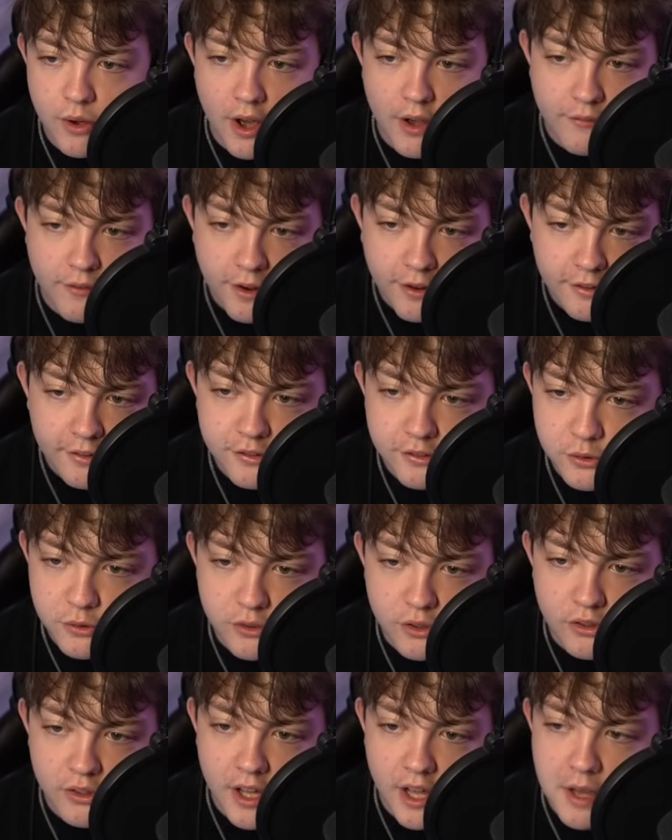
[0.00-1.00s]
I've
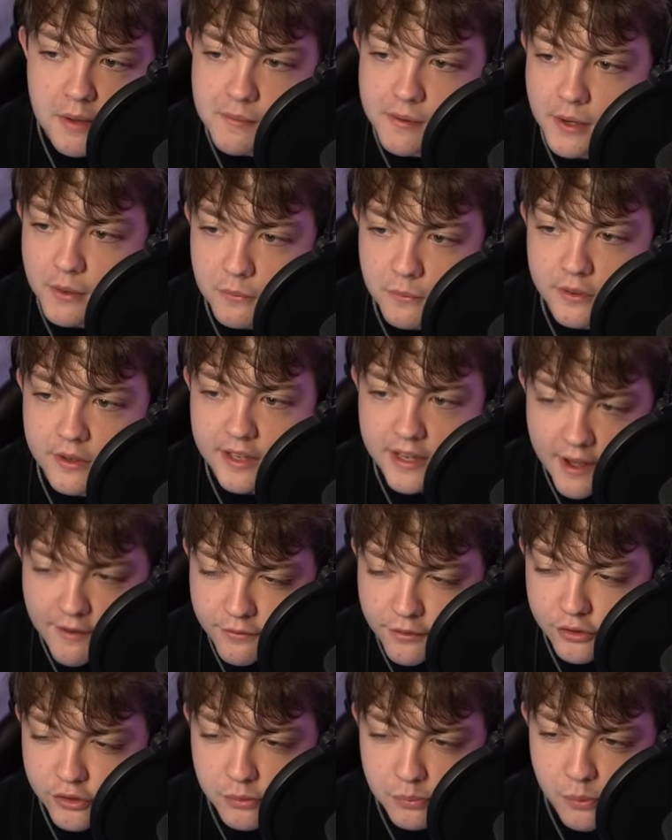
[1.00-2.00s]
uninstalled your game and I will
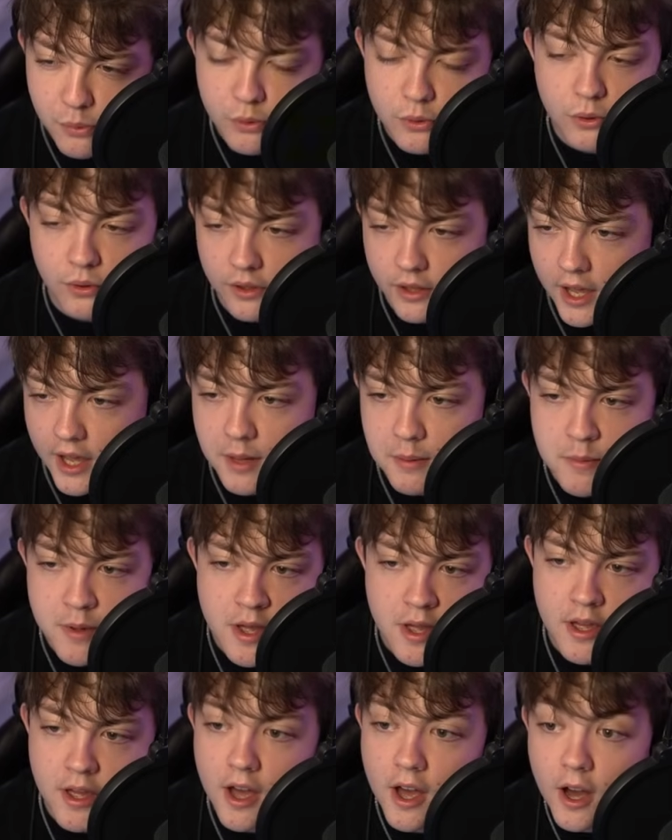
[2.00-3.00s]
never support your game.
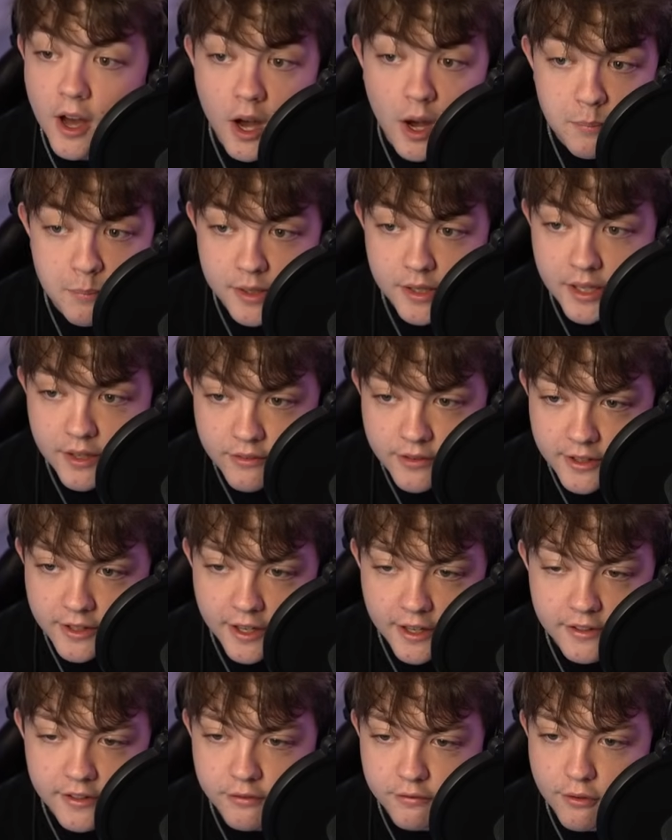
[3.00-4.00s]
I'll be leaving a
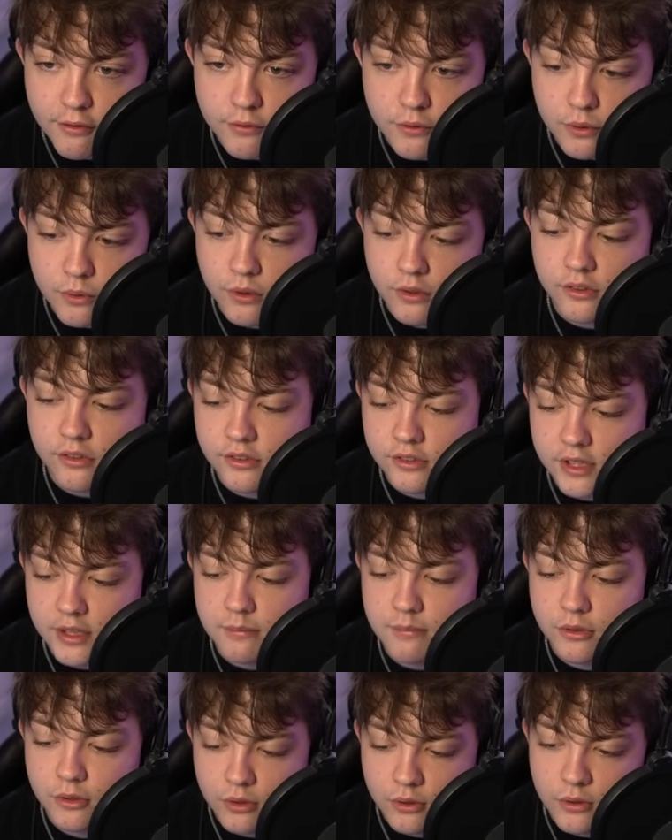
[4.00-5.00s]
negative review on
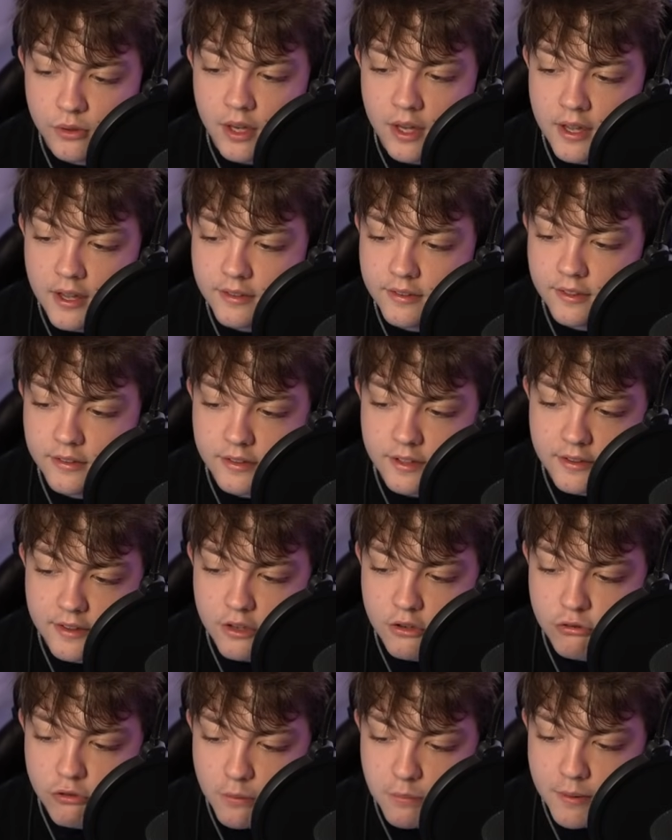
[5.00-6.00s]
Steam too. So did they
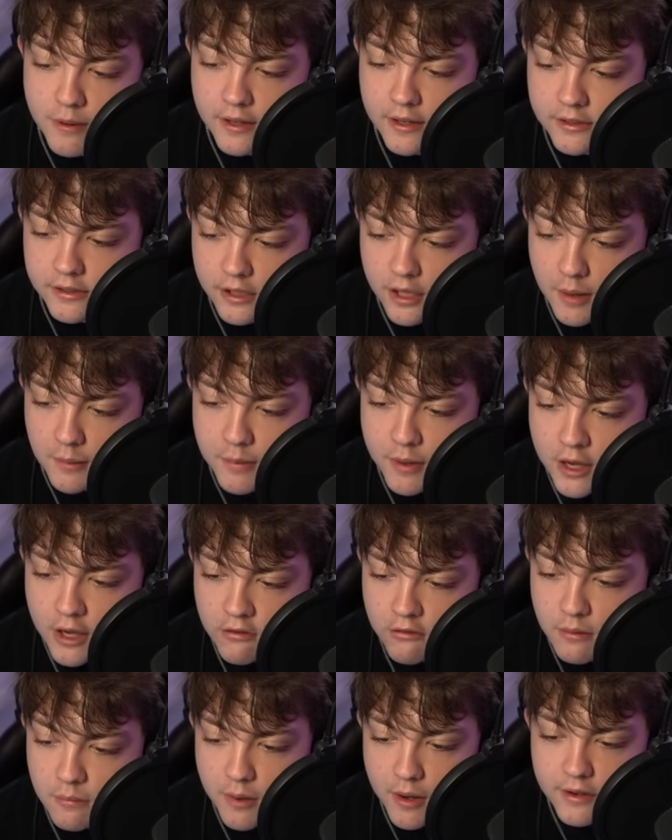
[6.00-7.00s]
drop her? Yup.
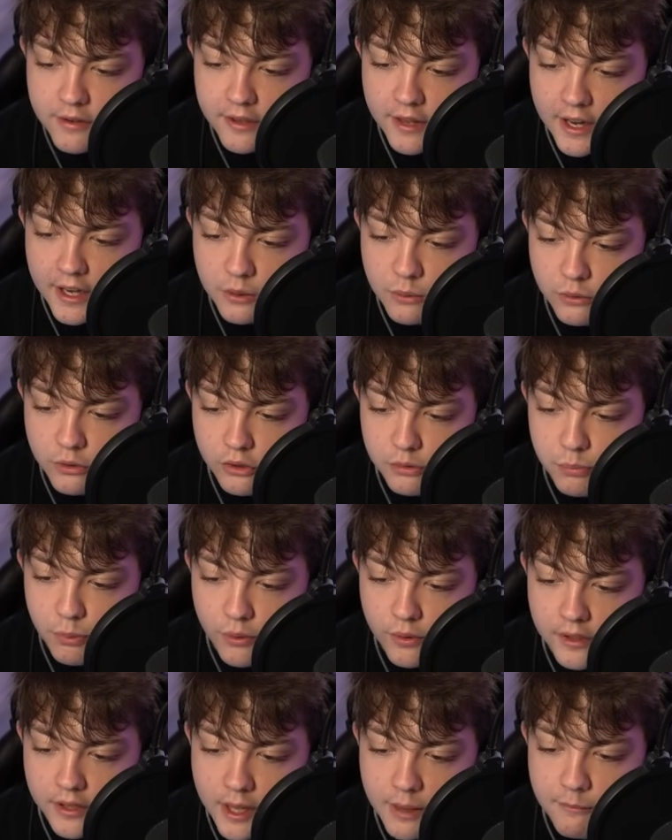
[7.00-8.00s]
Reminder, anyone who's bought
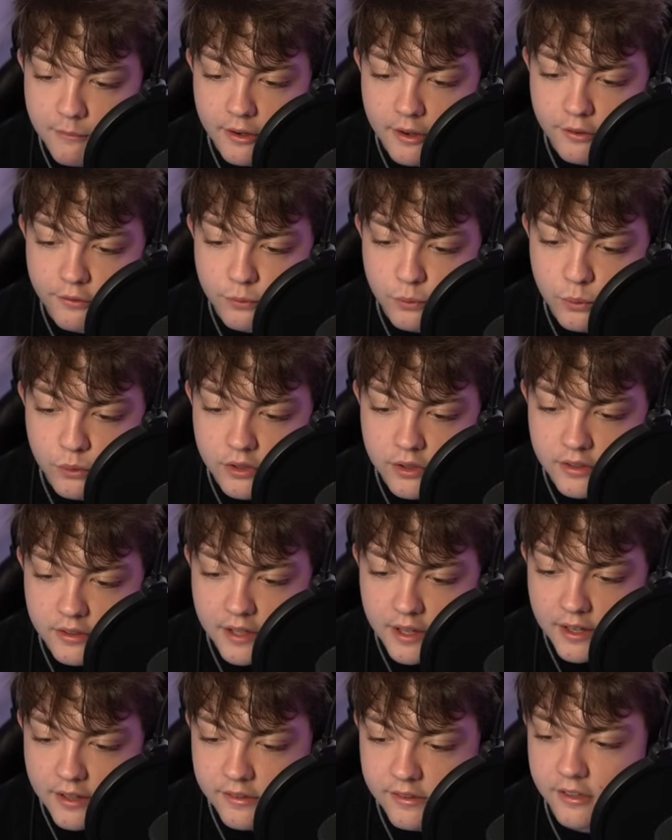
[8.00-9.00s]
the game in the last 14
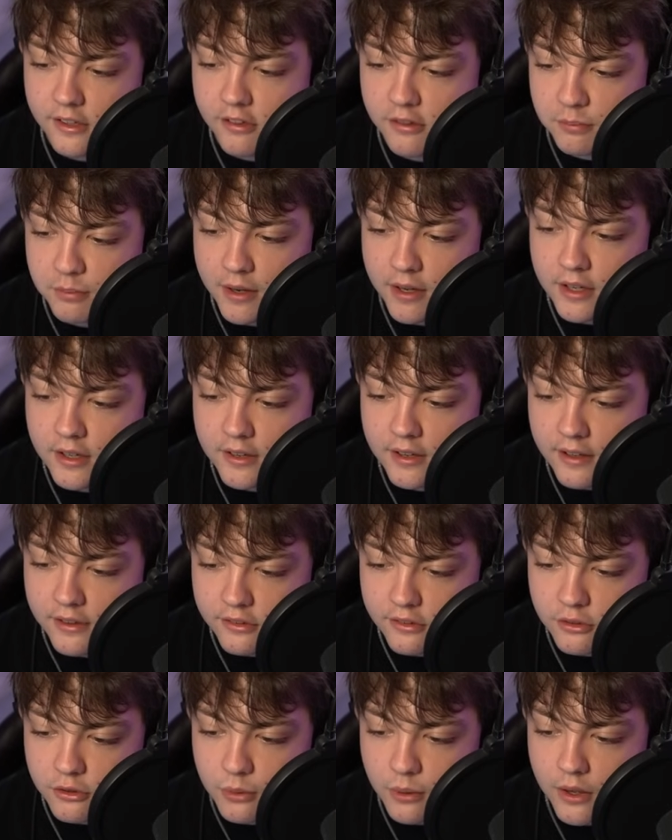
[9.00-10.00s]
days and has played less
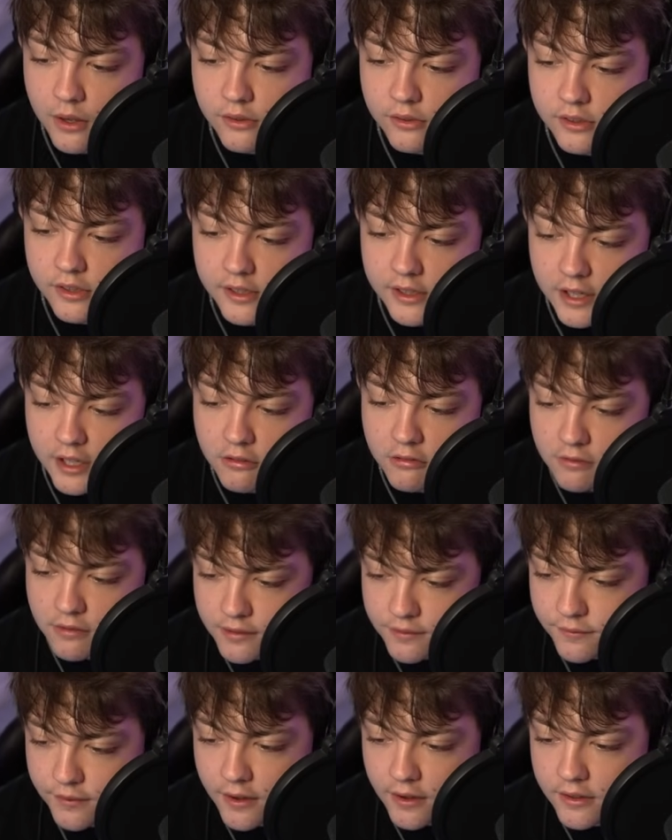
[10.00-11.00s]
than 2 hours can get a
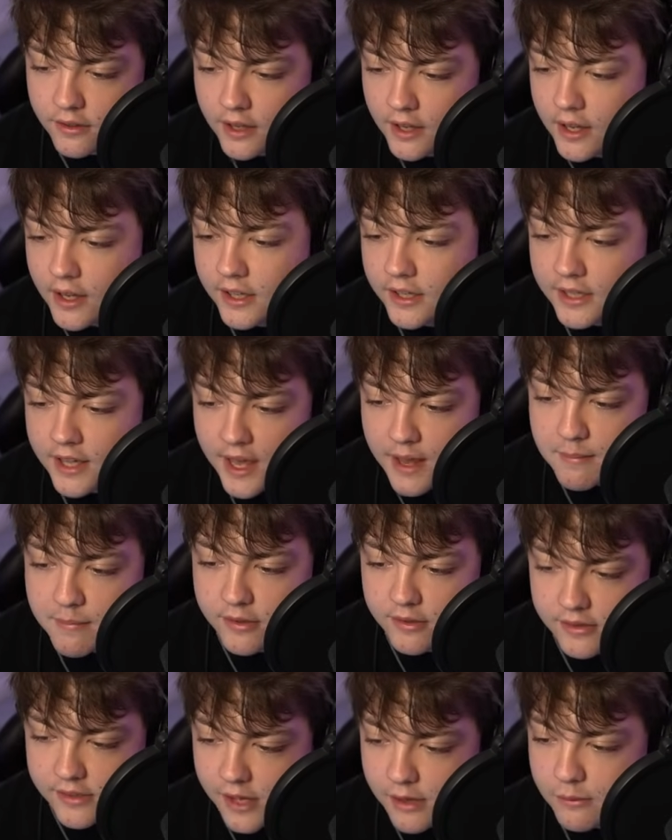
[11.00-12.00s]
refund. Game
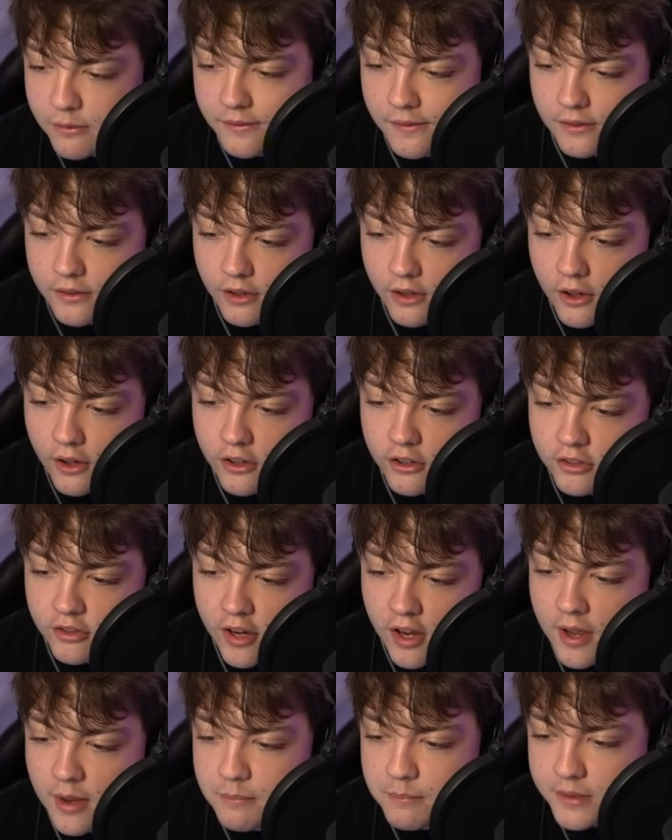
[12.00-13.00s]
is dead without Kirsche.
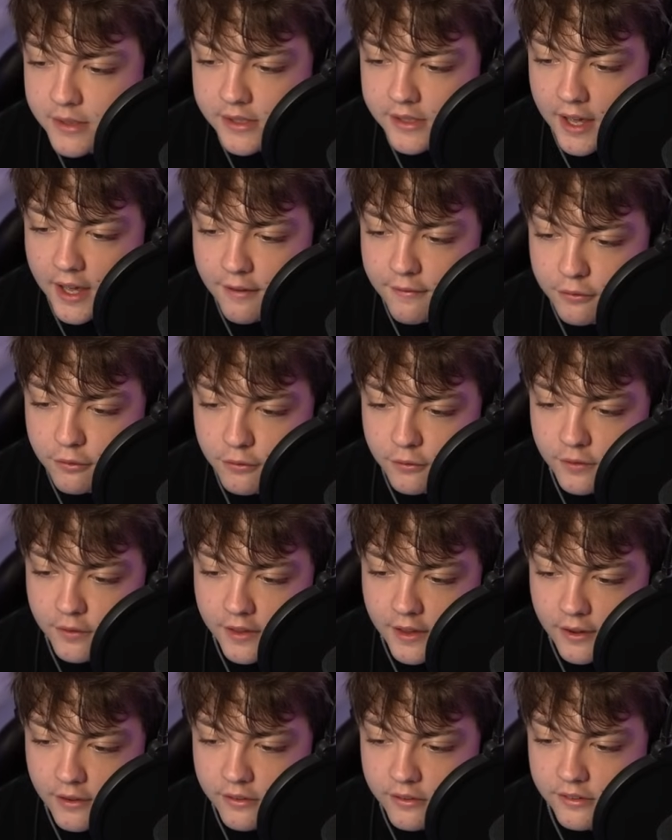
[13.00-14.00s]
Be careful, for
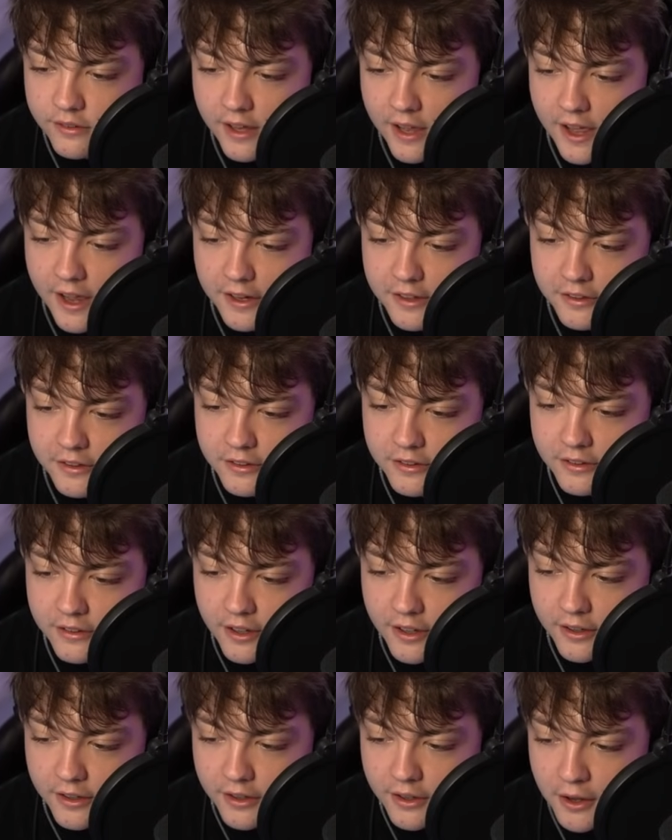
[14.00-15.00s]
that was angered
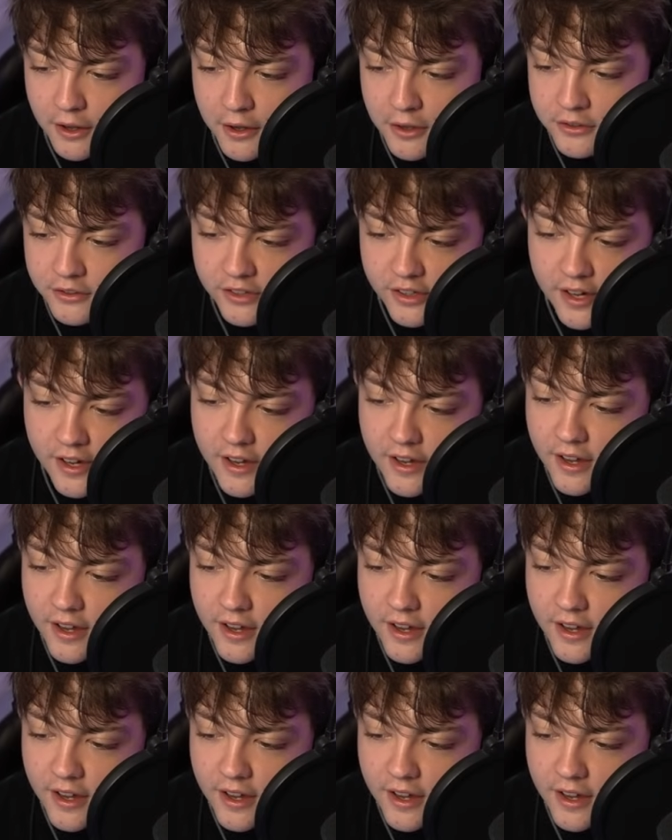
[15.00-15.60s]
Kirsche.